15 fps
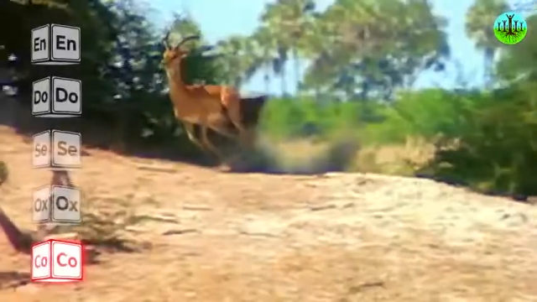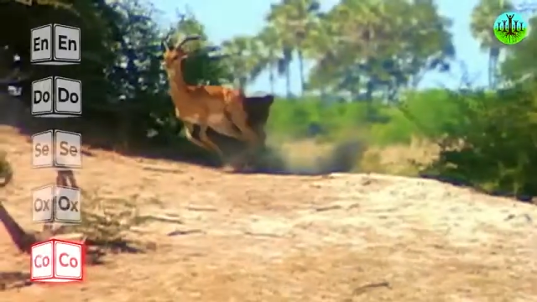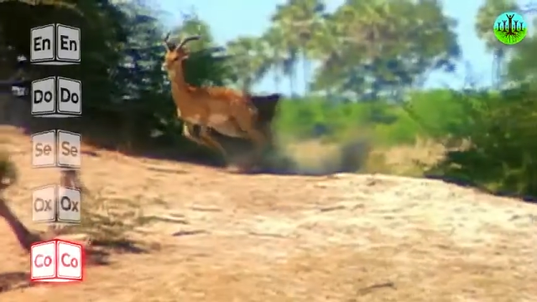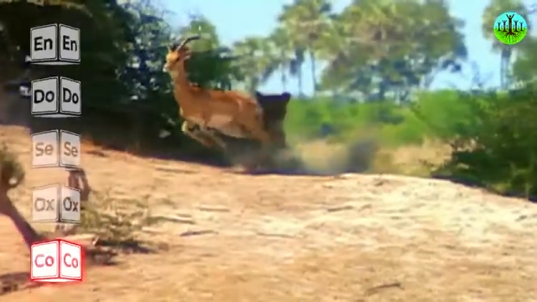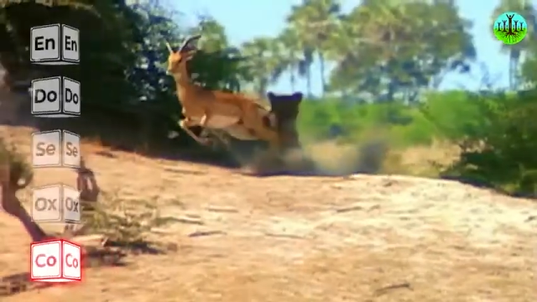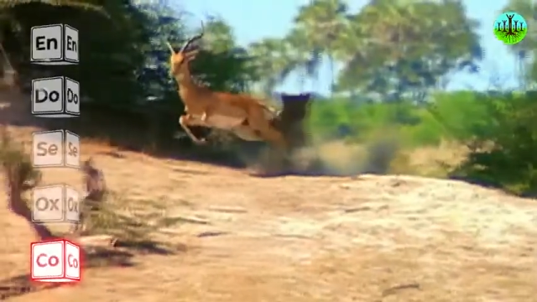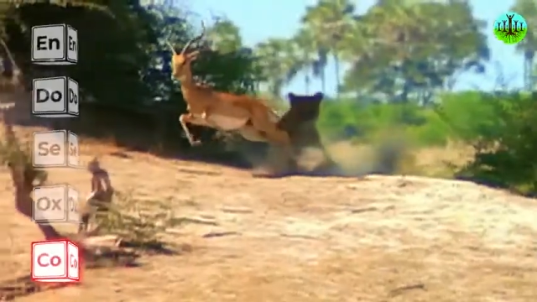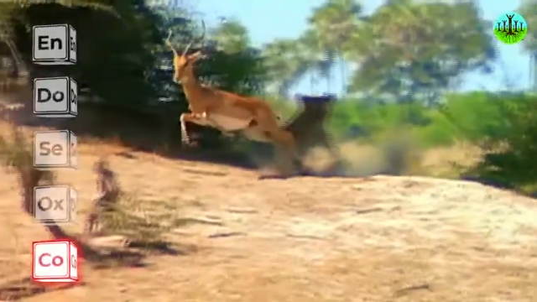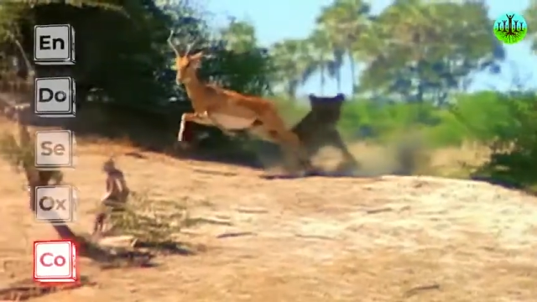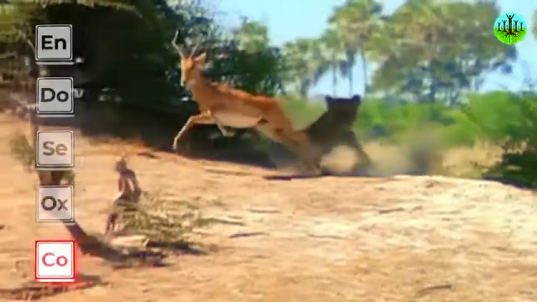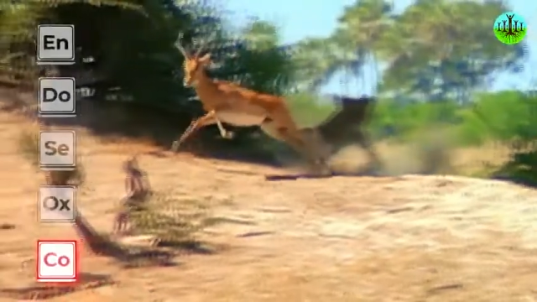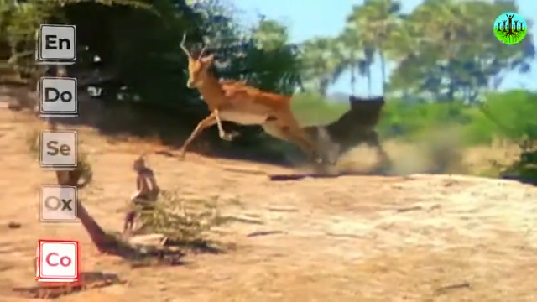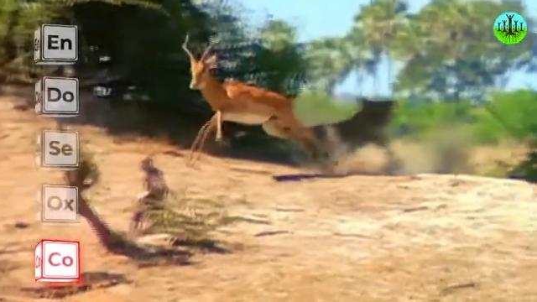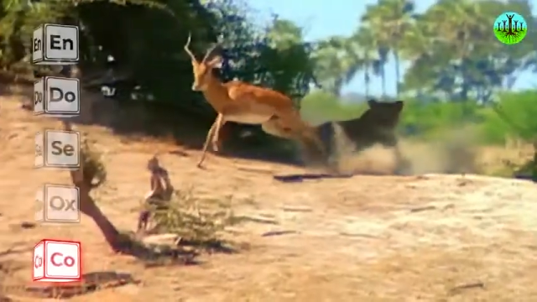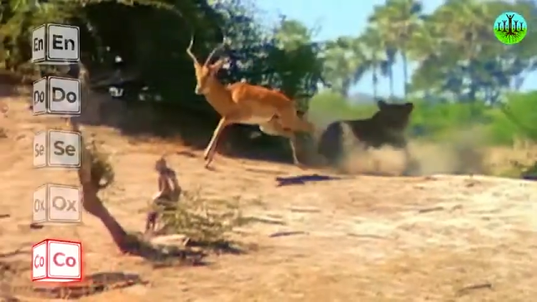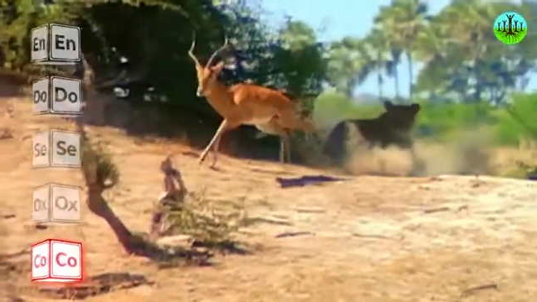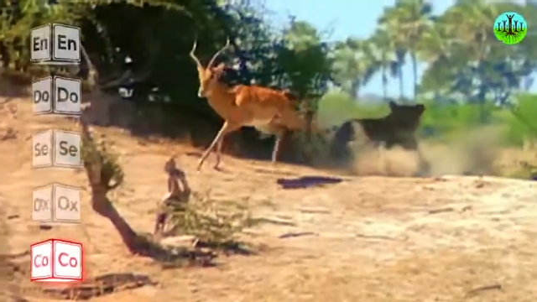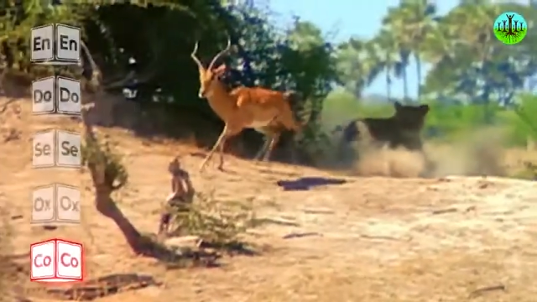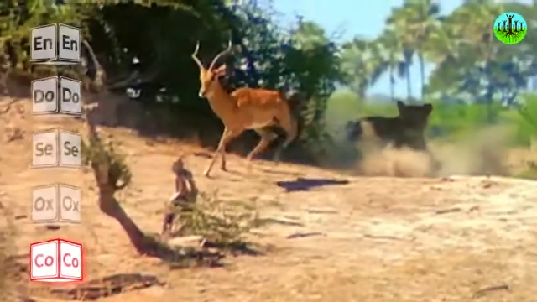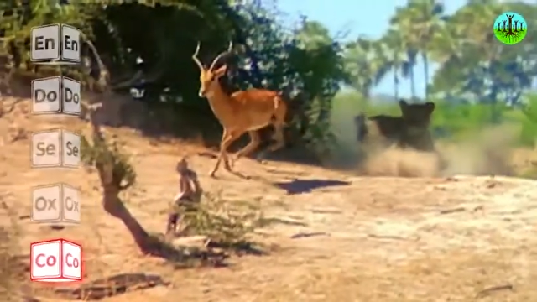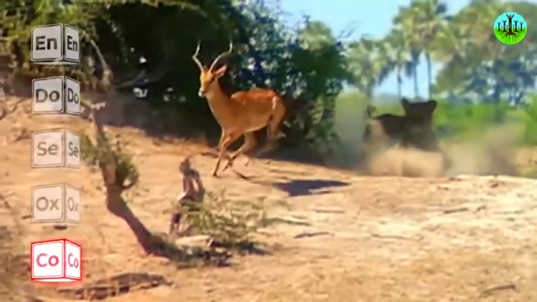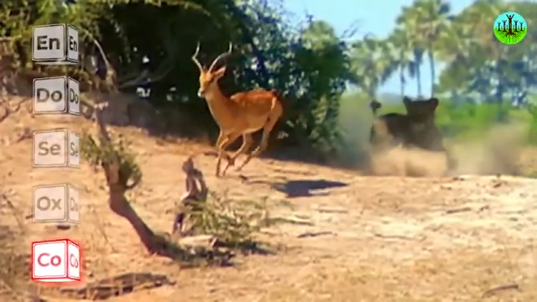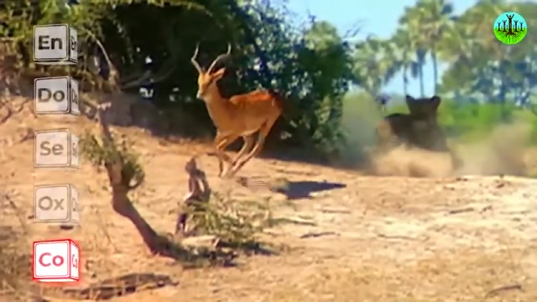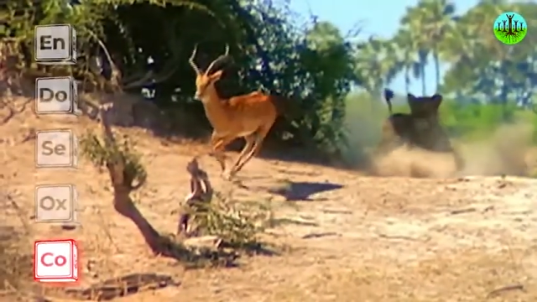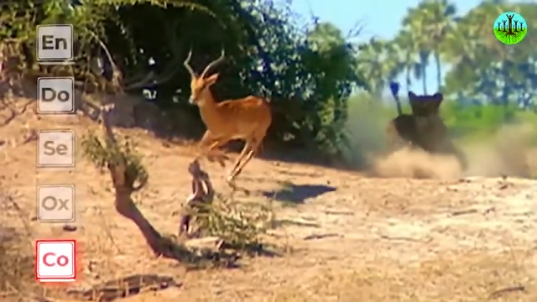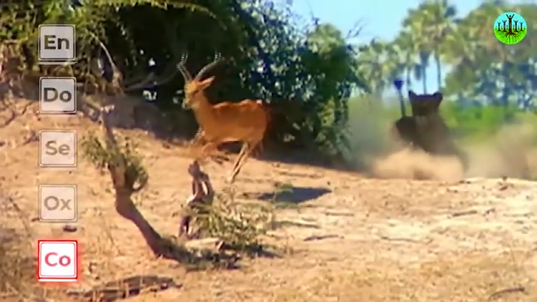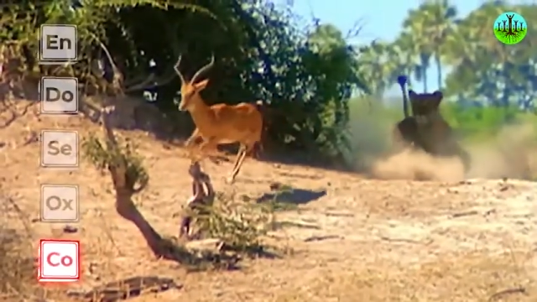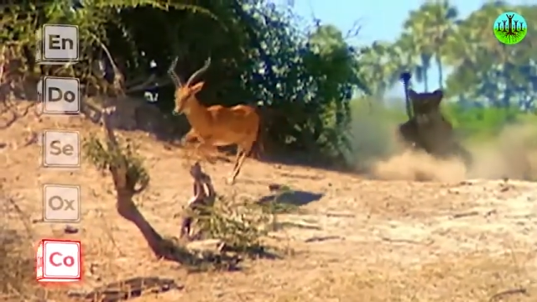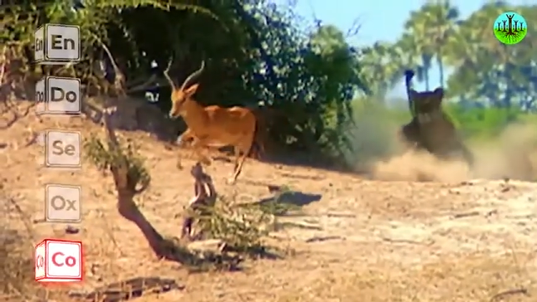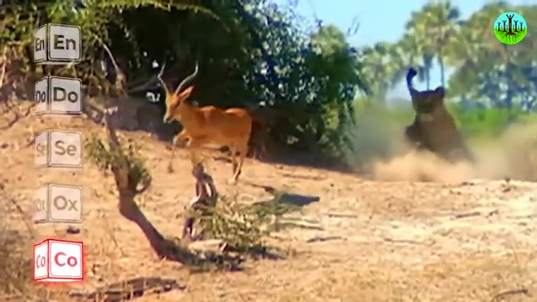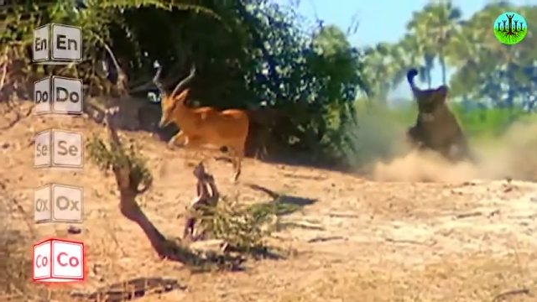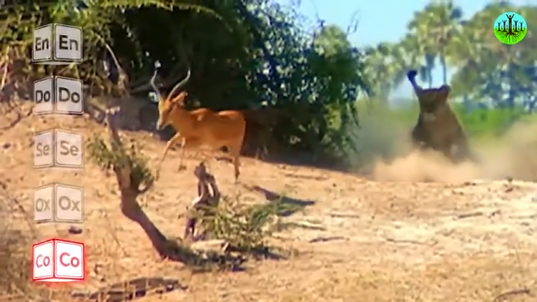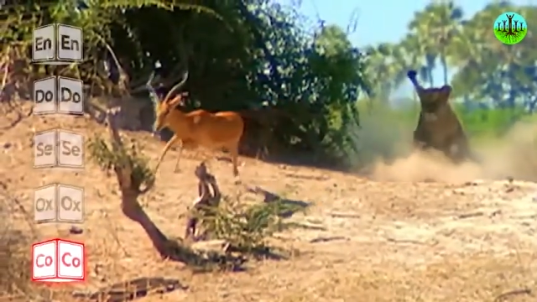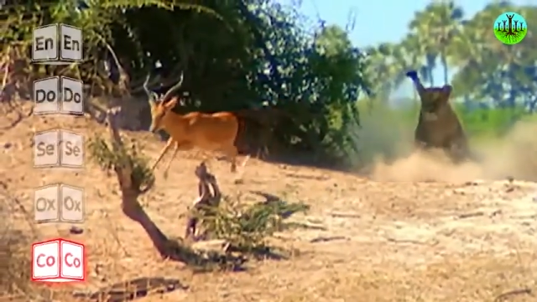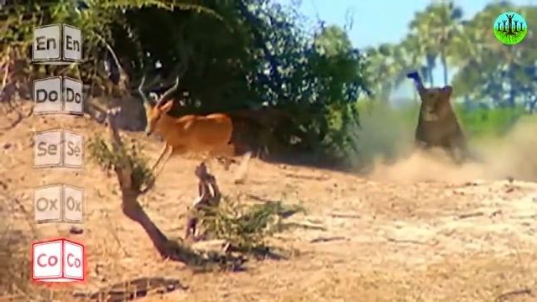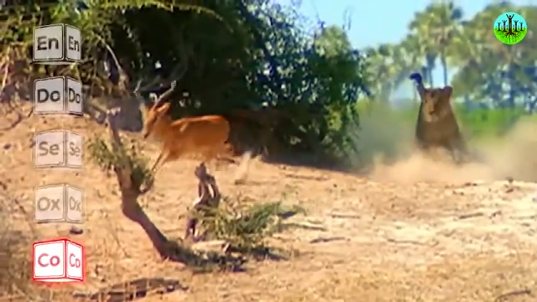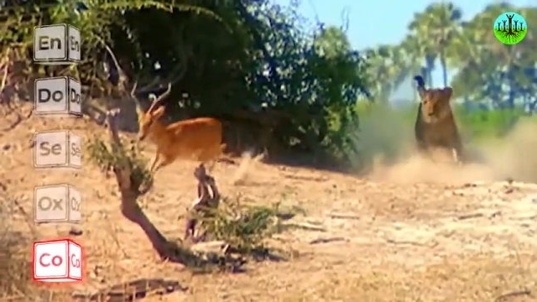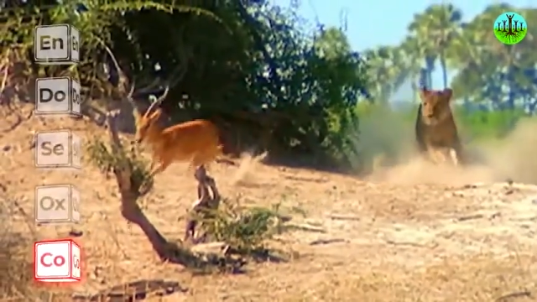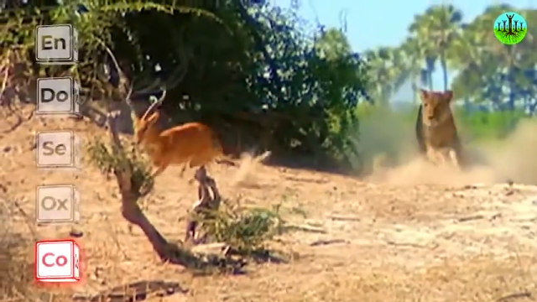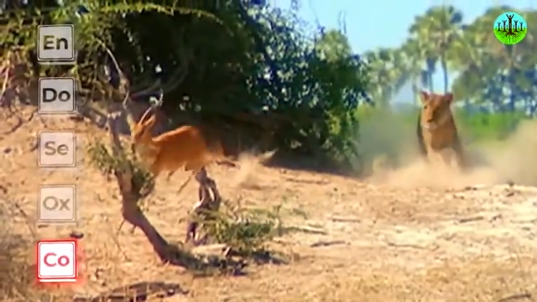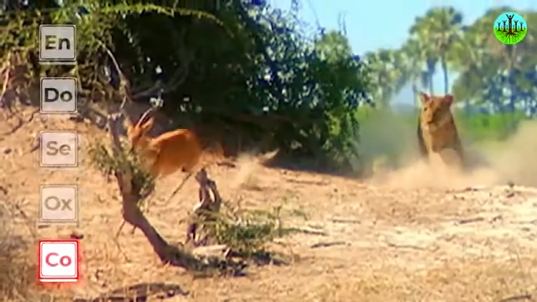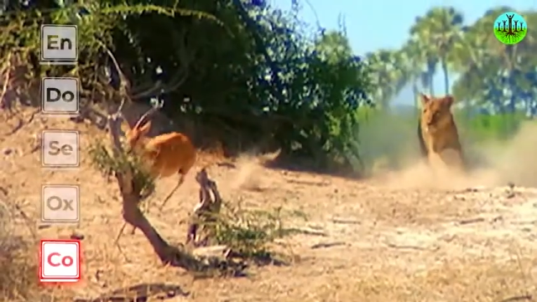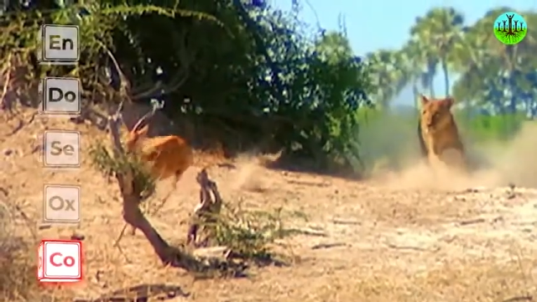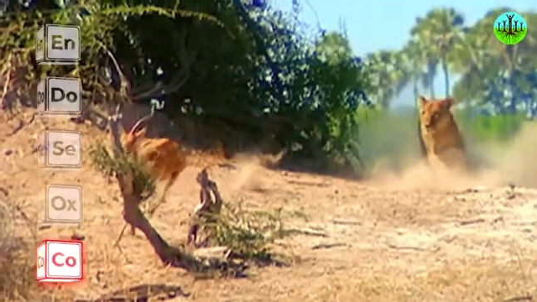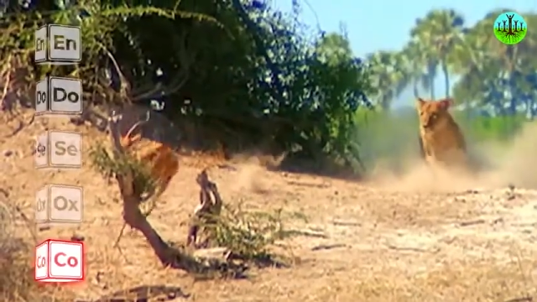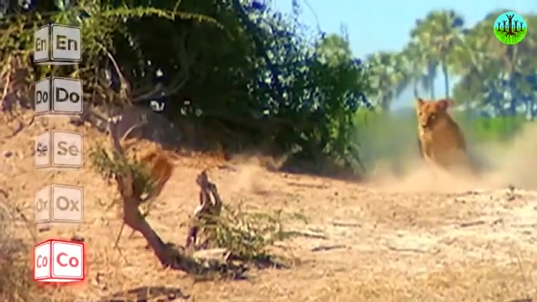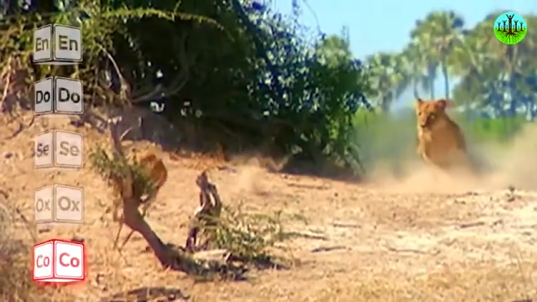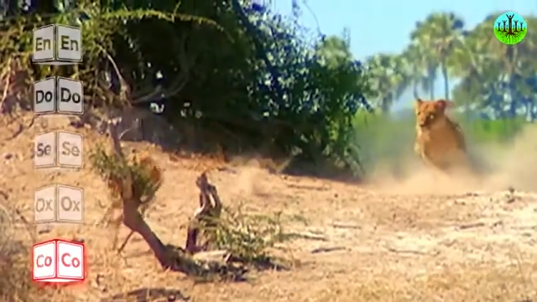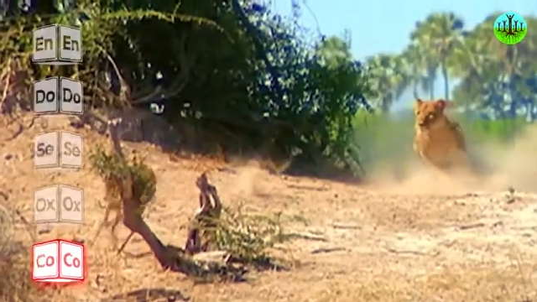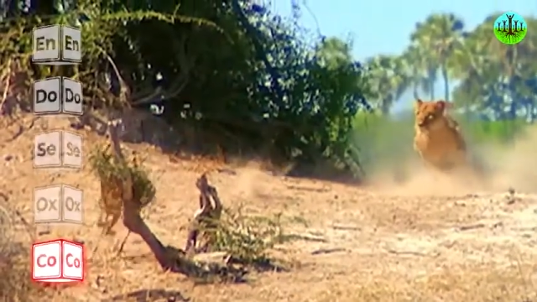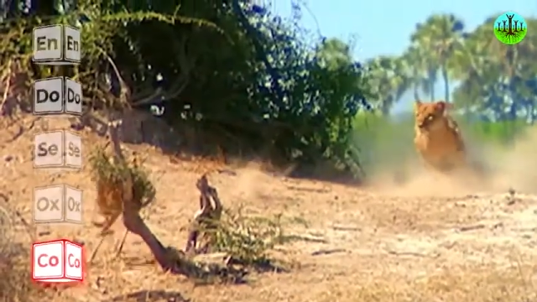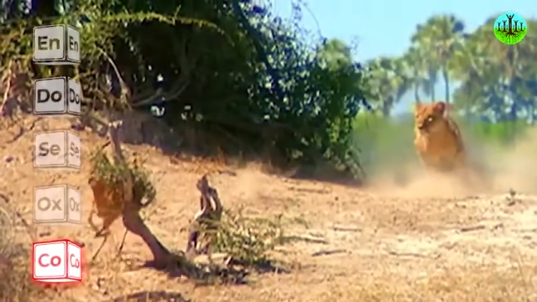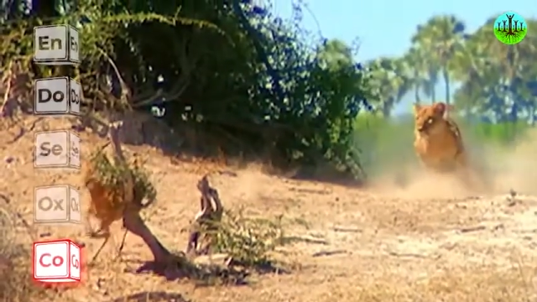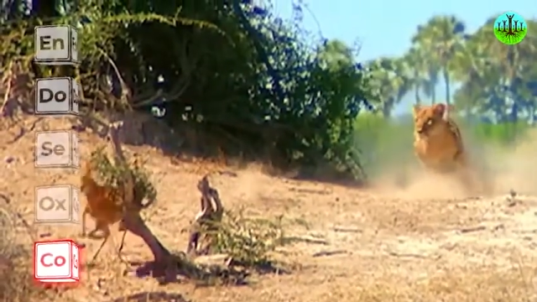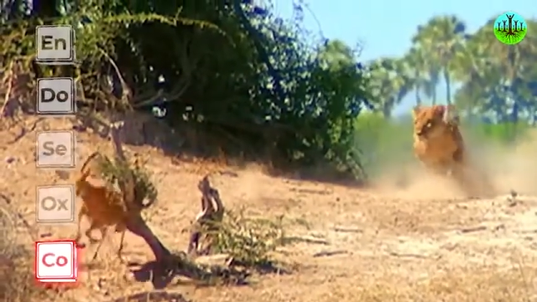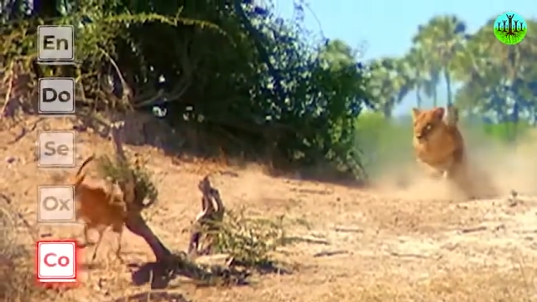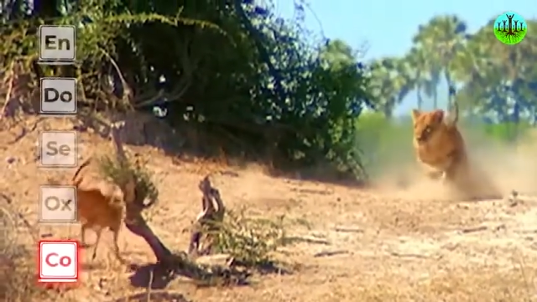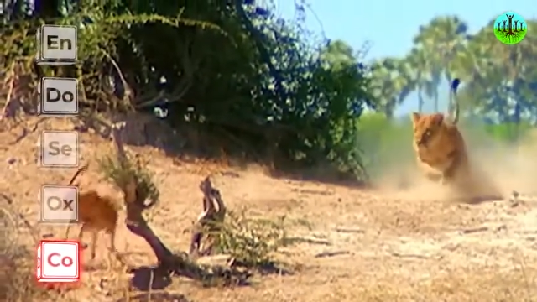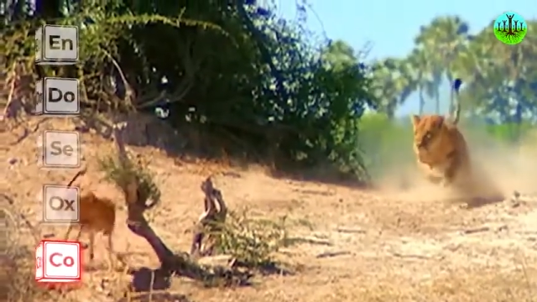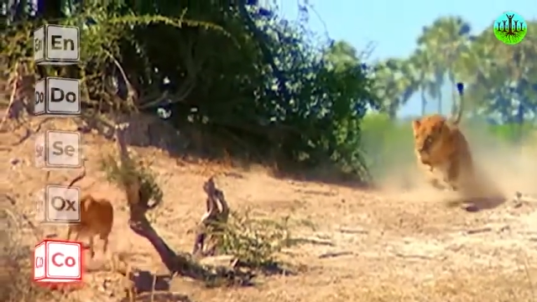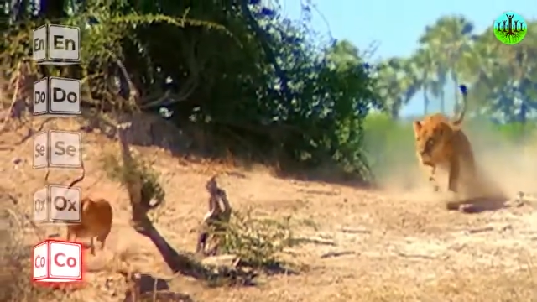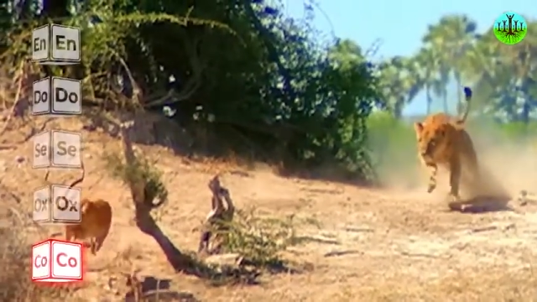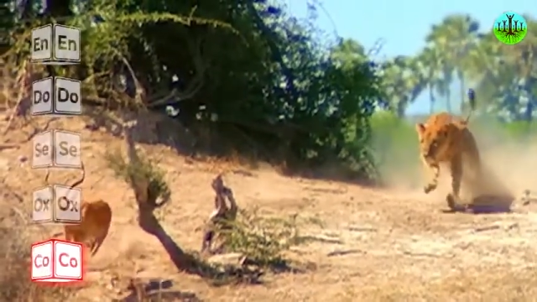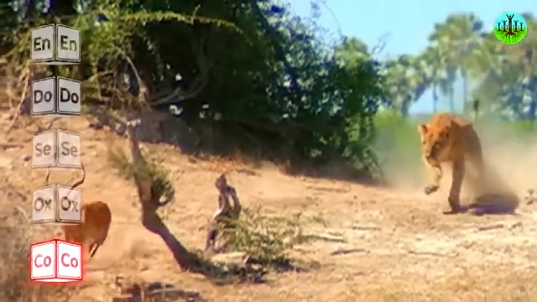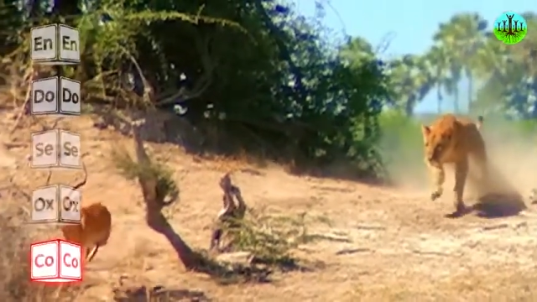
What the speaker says: (no speaker visible)